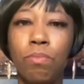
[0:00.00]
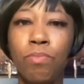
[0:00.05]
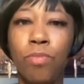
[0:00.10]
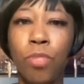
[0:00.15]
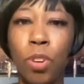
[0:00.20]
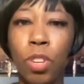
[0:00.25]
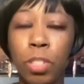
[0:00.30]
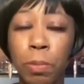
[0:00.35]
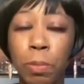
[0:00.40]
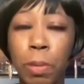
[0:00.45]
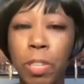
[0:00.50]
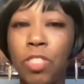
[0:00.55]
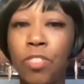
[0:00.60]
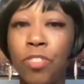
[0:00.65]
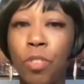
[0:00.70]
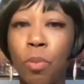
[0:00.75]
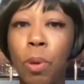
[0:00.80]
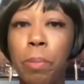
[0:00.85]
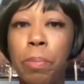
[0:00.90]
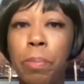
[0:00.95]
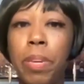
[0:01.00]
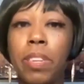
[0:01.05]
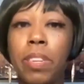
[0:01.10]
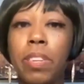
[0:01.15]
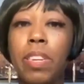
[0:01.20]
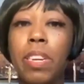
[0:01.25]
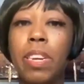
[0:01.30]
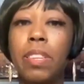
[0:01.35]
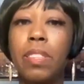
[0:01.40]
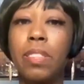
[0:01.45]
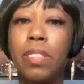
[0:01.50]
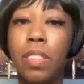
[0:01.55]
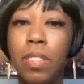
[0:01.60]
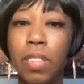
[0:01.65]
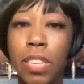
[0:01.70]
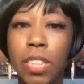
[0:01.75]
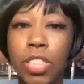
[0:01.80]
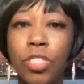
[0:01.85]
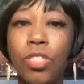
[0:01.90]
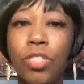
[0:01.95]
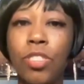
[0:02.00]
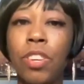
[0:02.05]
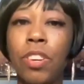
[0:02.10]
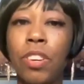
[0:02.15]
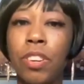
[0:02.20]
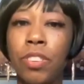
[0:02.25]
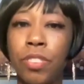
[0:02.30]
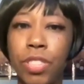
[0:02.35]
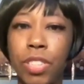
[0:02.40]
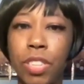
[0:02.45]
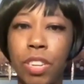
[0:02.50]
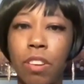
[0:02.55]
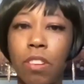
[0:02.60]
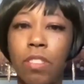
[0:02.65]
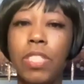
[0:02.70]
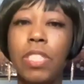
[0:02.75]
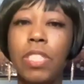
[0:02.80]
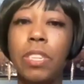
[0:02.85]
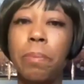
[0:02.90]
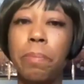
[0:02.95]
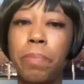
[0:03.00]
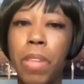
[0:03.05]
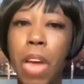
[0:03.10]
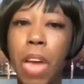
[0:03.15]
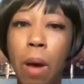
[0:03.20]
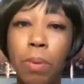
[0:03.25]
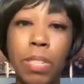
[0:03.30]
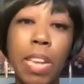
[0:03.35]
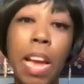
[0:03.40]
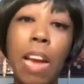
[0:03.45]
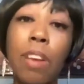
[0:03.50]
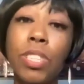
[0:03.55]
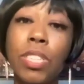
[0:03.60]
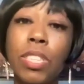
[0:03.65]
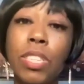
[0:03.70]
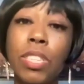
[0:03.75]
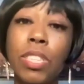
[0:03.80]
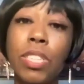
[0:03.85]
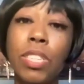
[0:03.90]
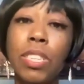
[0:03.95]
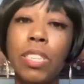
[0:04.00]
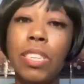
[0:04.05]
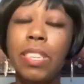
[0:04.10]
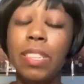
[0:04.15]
especially for women, to listen to their inner selves. I was counseling